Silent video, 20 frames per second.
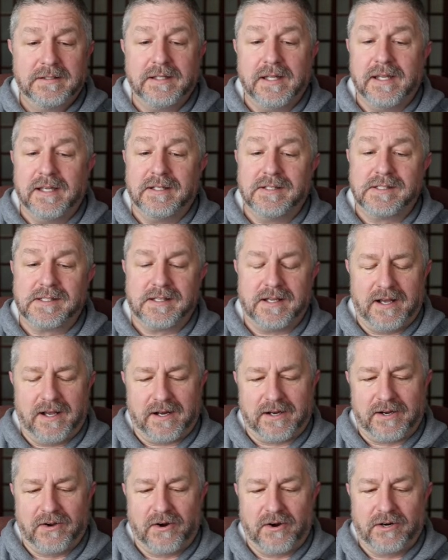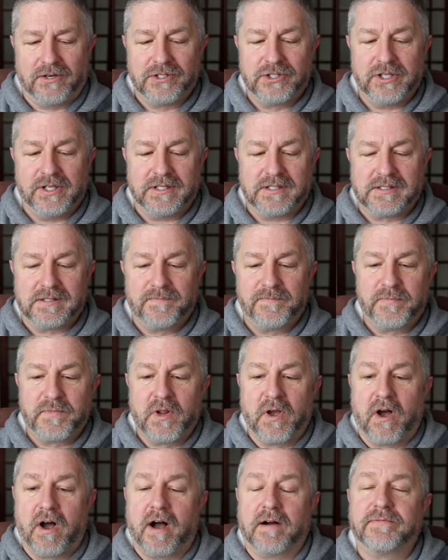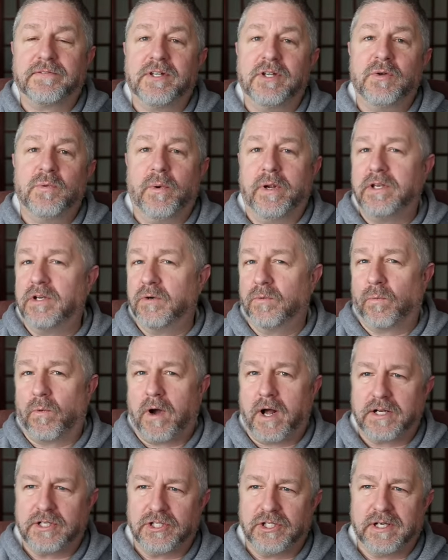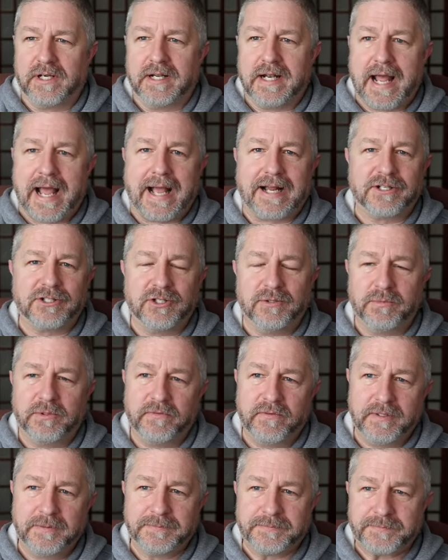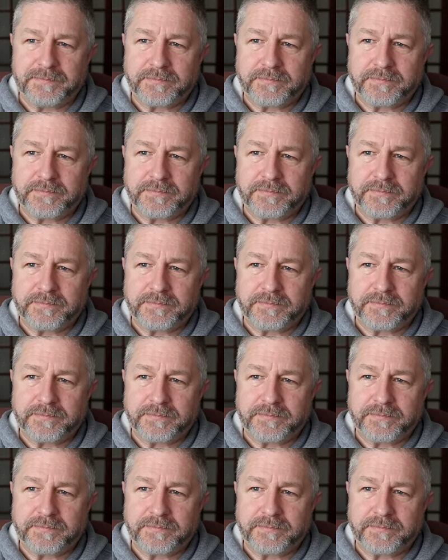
is a car chase. Often, when you're watching an action movie,